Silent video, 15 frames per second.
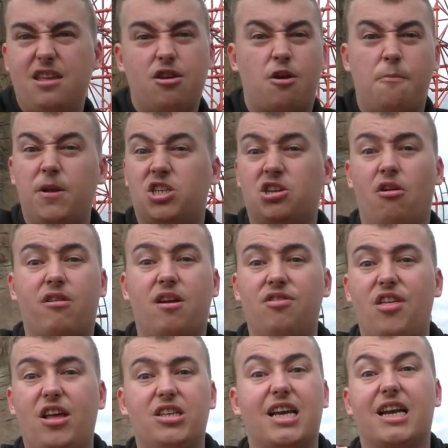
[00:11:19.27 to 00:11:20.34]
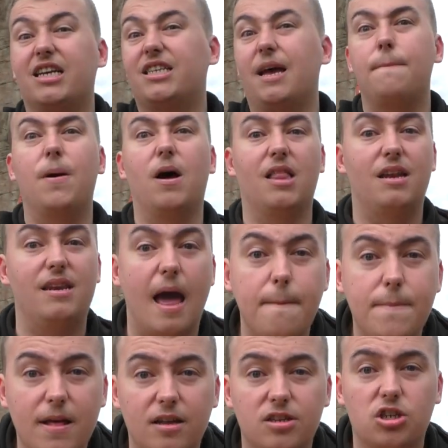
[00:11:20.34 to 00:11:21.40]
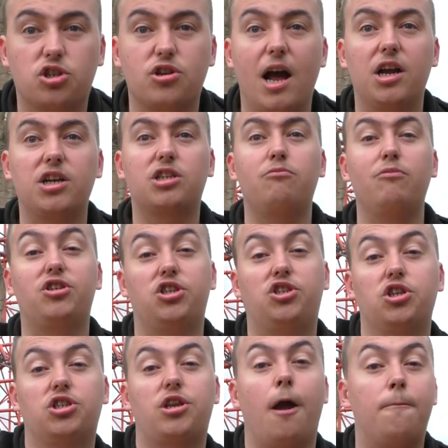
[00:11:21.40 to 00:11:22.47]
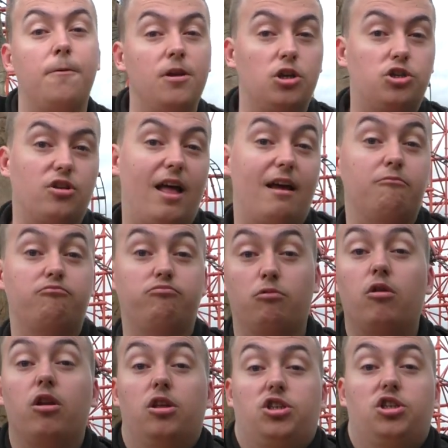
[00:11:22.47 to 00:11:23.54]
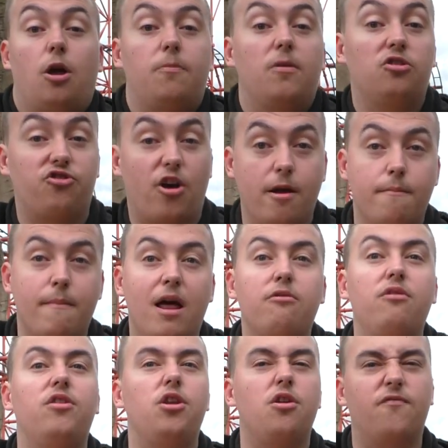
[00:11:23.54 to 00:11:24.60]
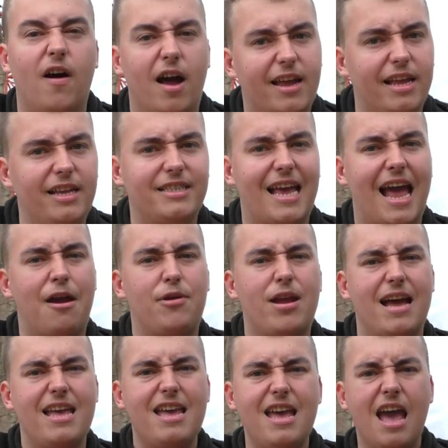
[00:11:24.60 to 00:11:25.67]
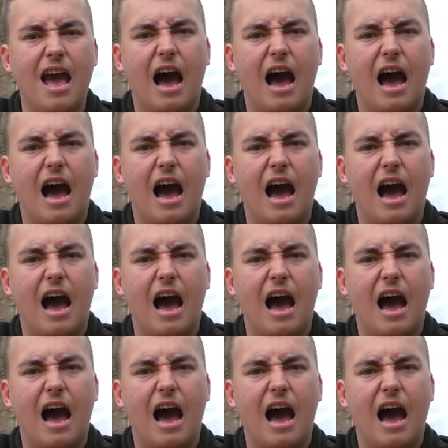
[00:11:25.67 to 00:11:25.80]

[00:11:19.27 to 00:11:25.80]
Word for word: You could be talking things like, example, the Nebulaz attraction, which has just opened, at, like the one that's opened in Drayton Manor in the new Vikings area.